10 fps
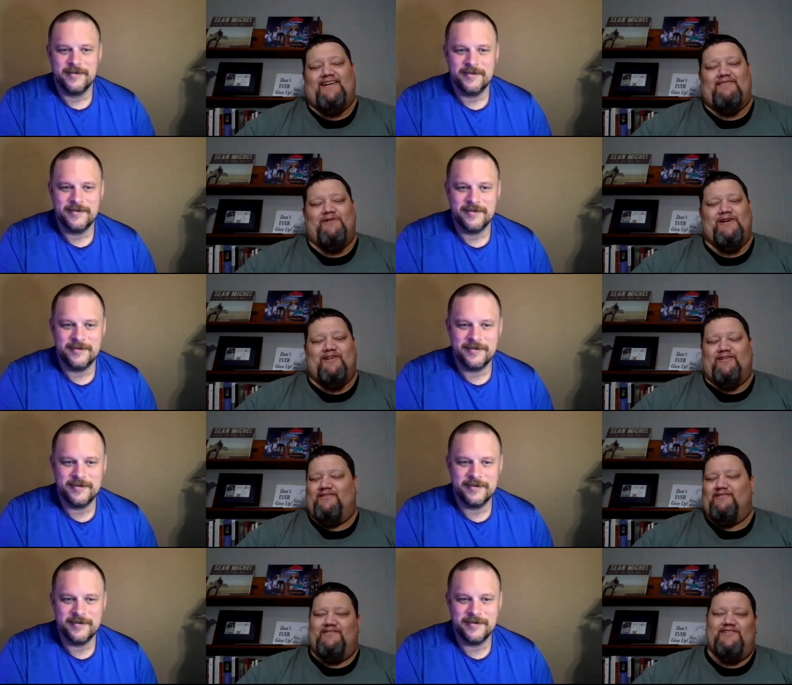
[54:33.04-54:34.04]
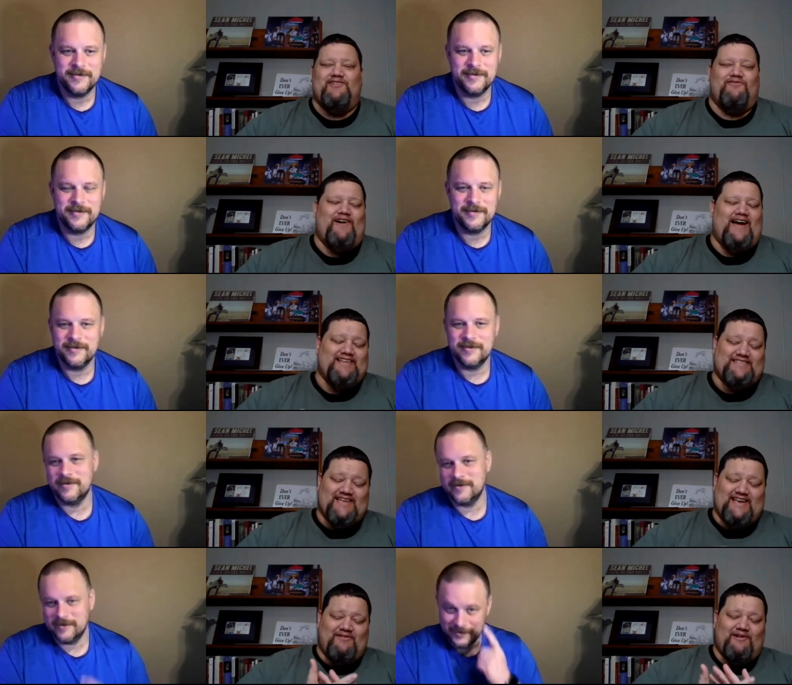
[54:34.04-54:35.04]
Speaker 1: Uh, we are. You can find
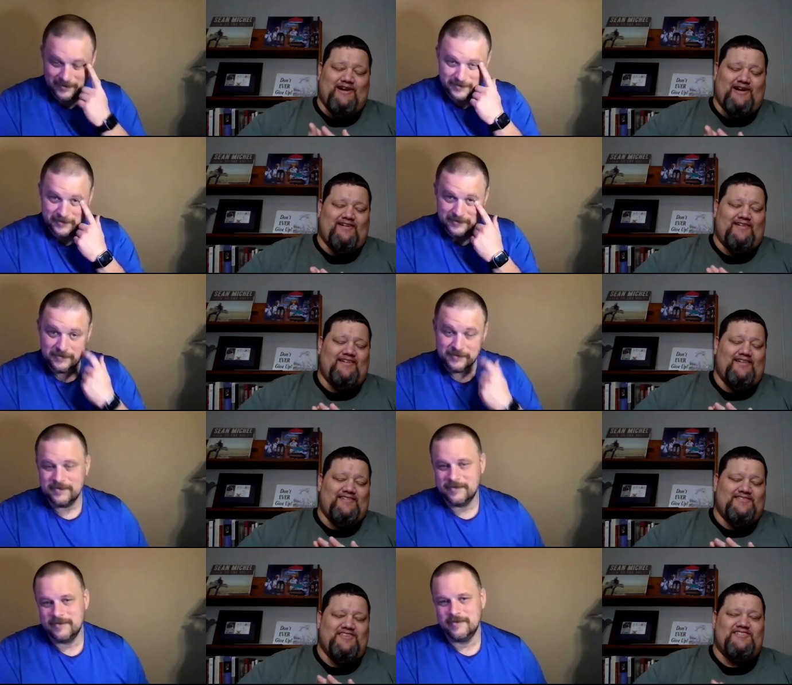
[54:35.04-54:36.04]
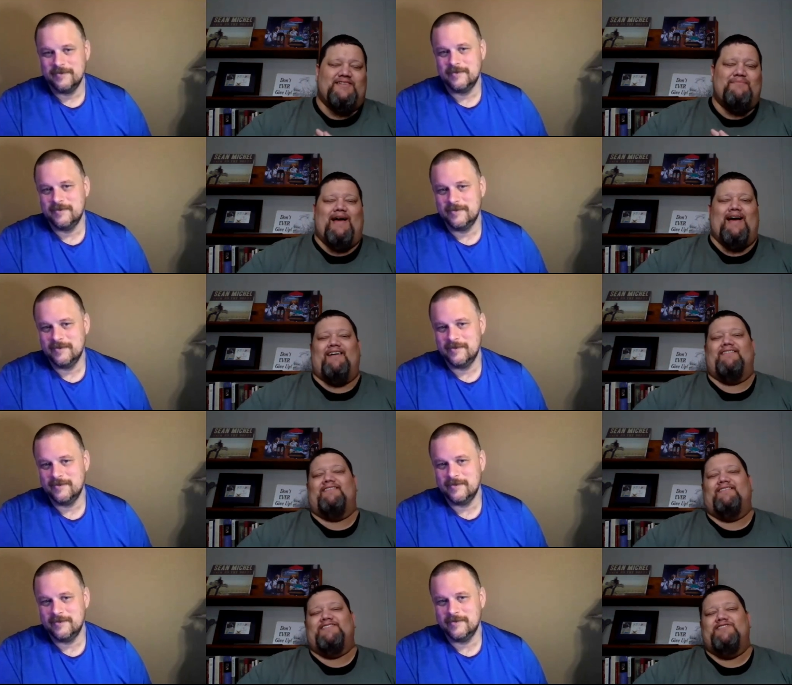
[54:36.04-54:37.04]
us anywhere, just about
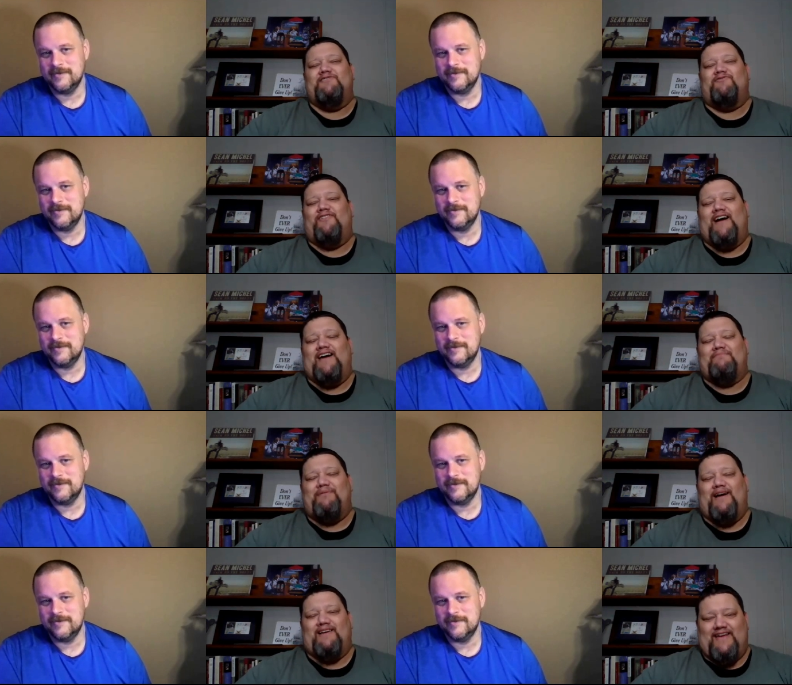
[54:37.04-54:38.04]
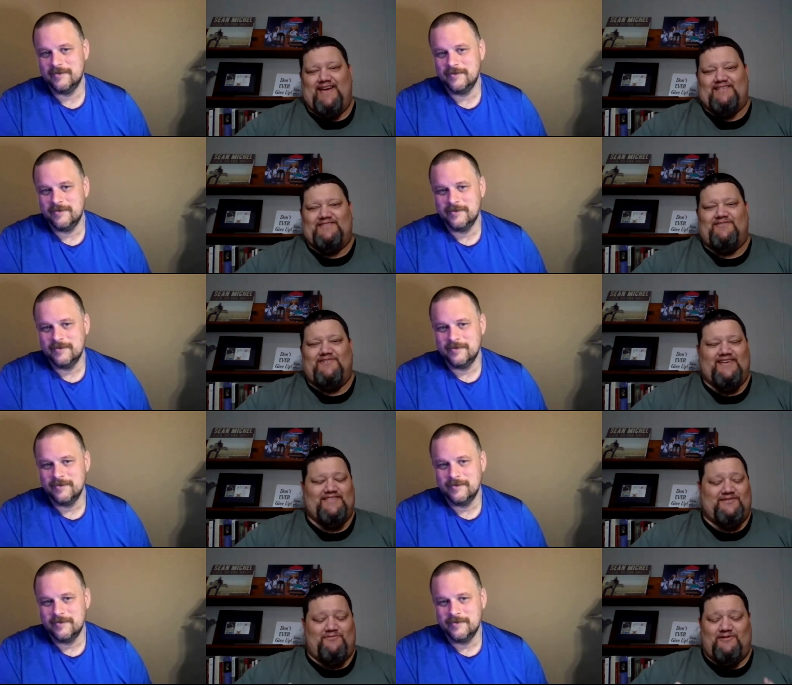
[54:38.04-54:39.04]
that you find podcasts.
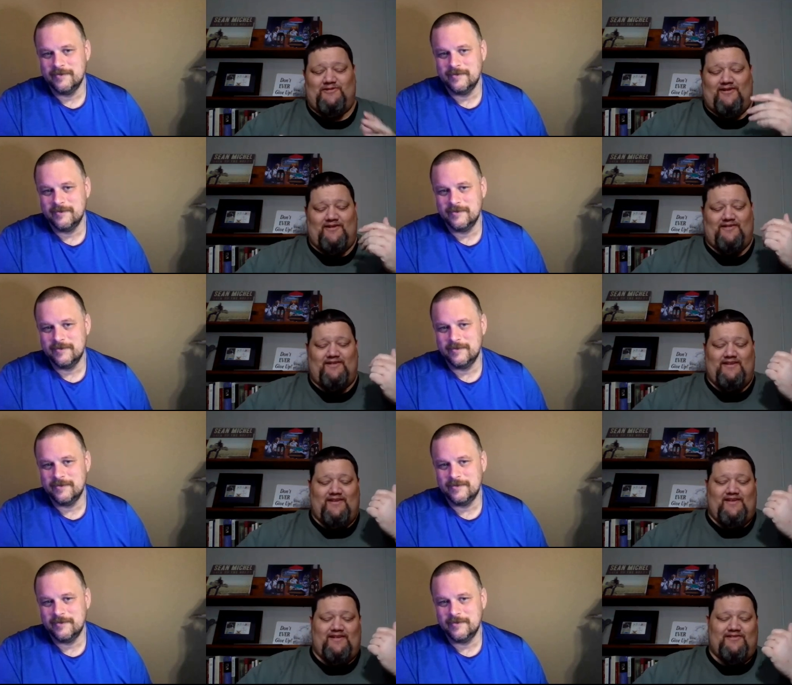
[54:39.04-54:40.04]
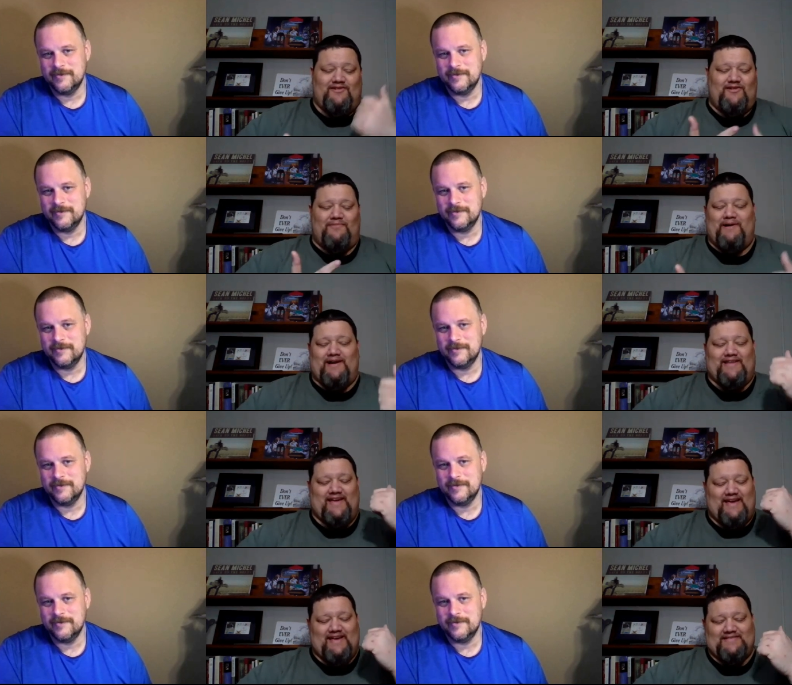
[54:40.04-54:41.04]
Okay, so we're on Google
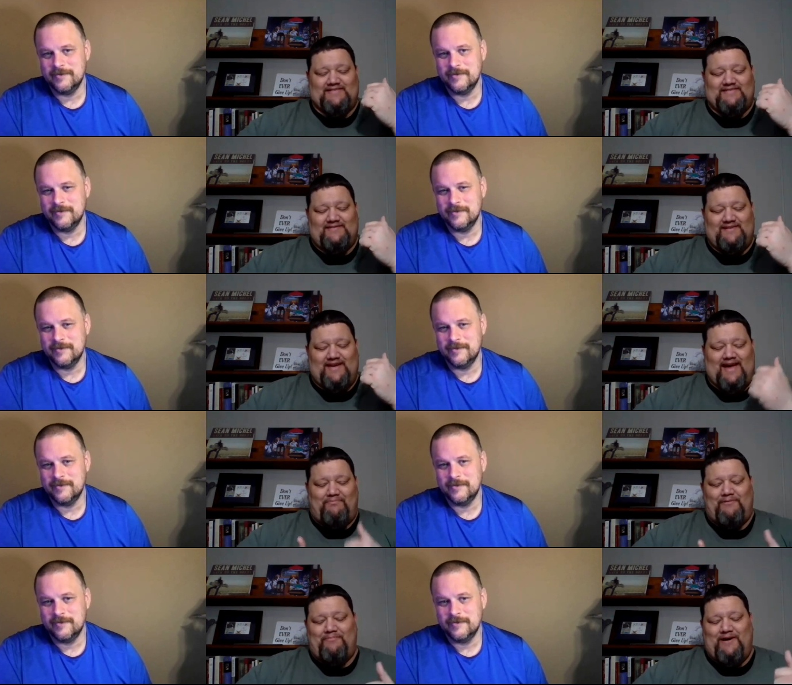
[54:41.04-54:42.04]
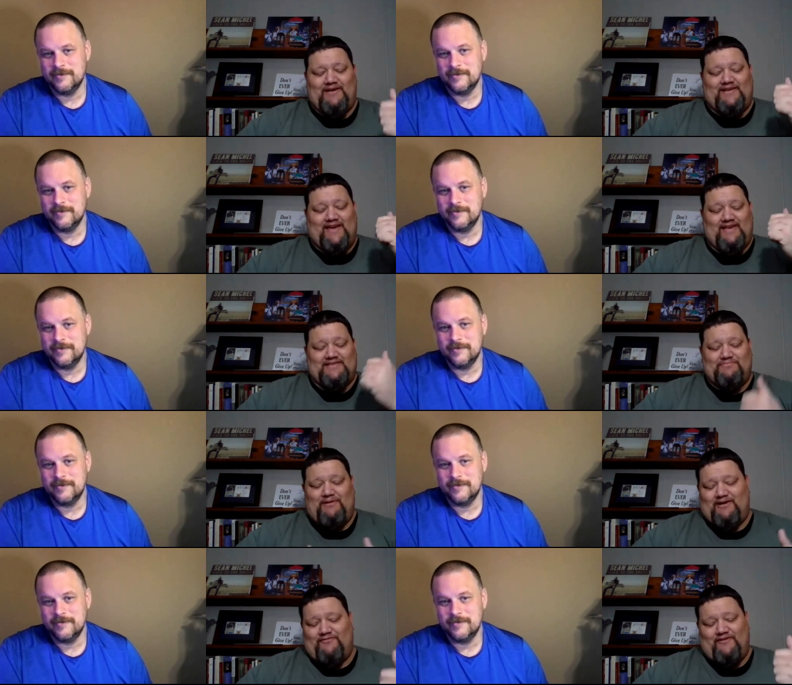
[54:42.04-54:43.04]
Podcasts, Apple
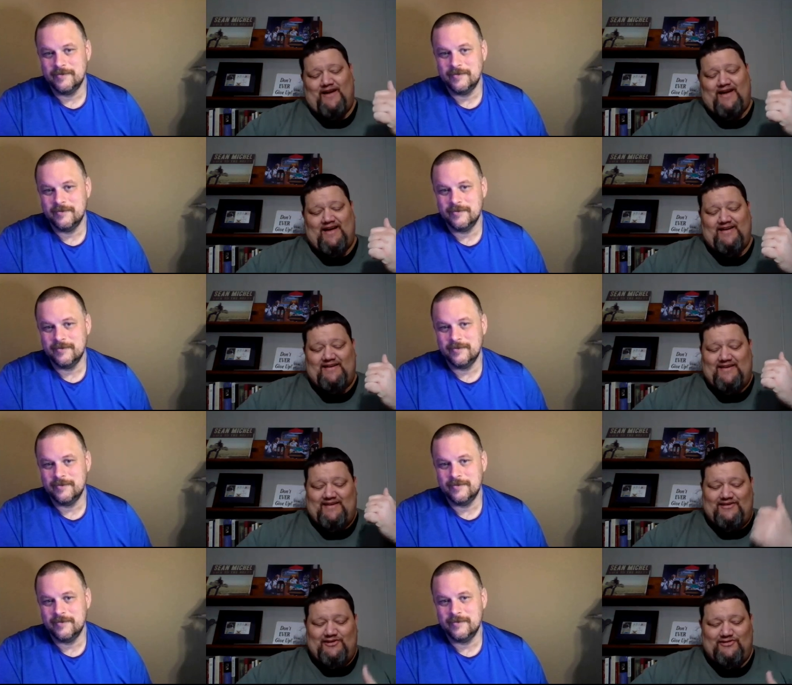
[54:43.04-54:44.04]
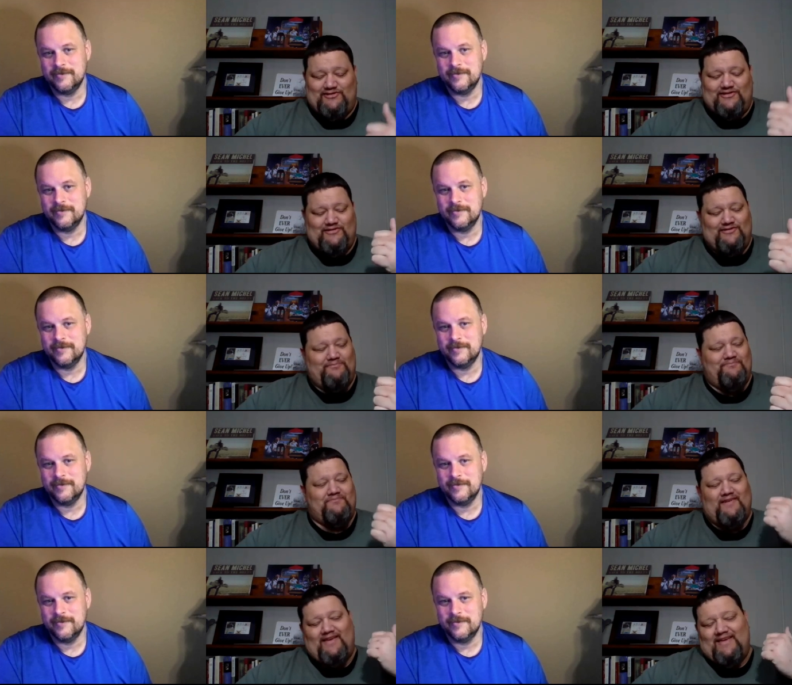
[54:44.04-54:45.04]
Podcasts, Spotify, YouTube,
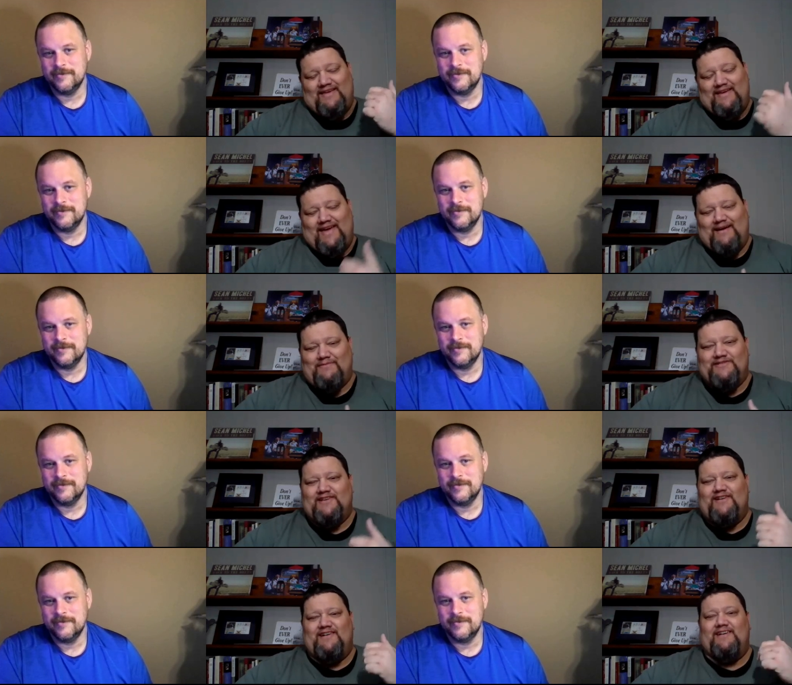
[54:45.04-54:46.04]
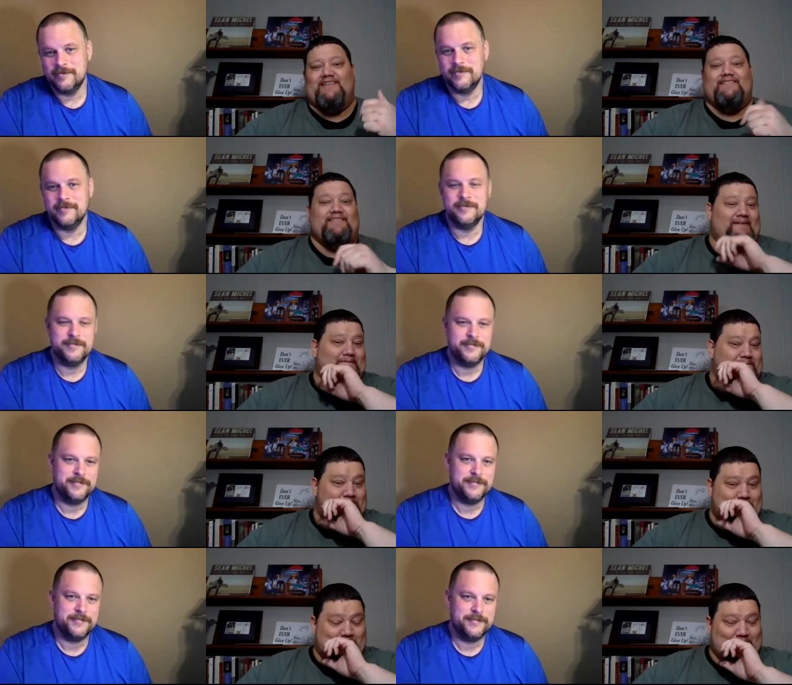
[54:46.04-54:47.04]
Amazon,
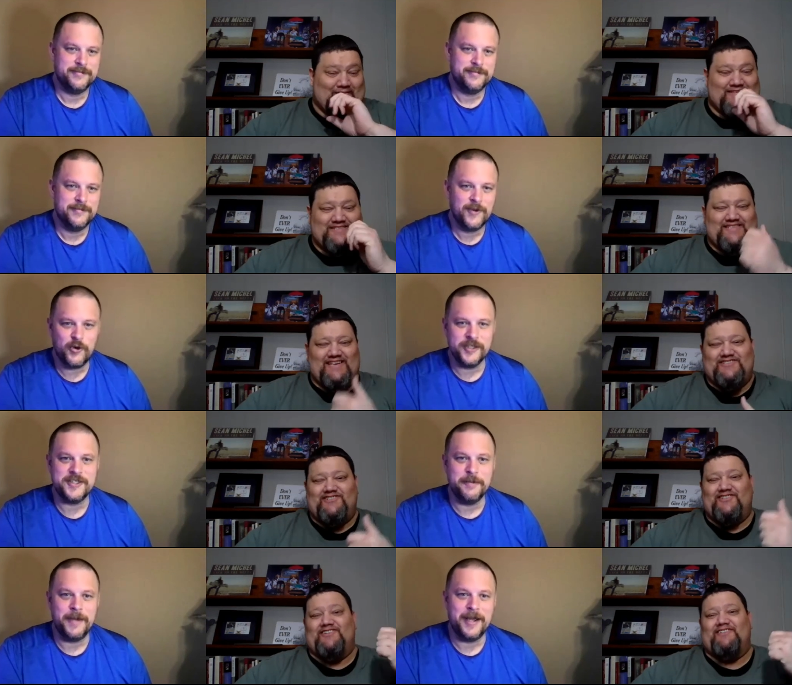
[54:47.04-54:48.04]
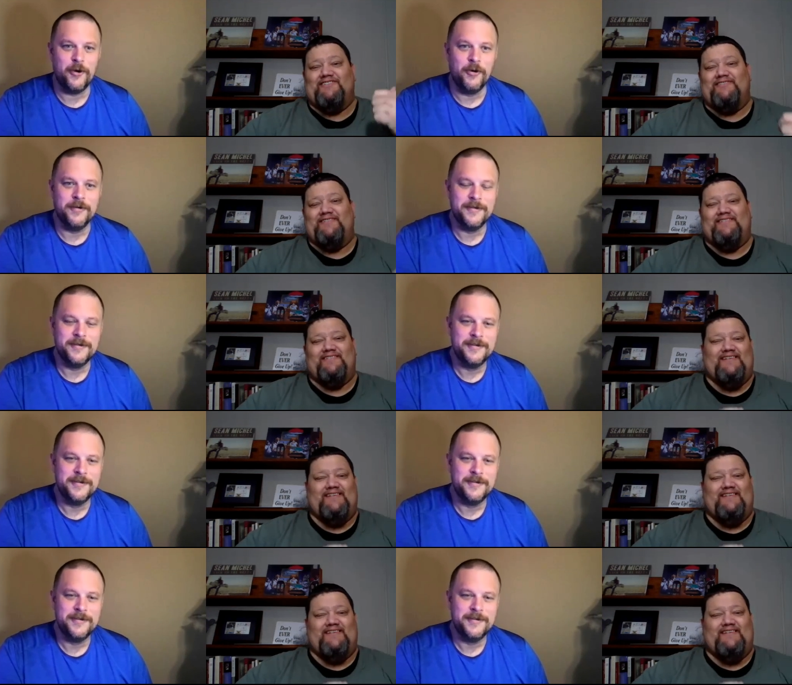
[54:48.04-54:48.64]
Christian Stitcher, Maker.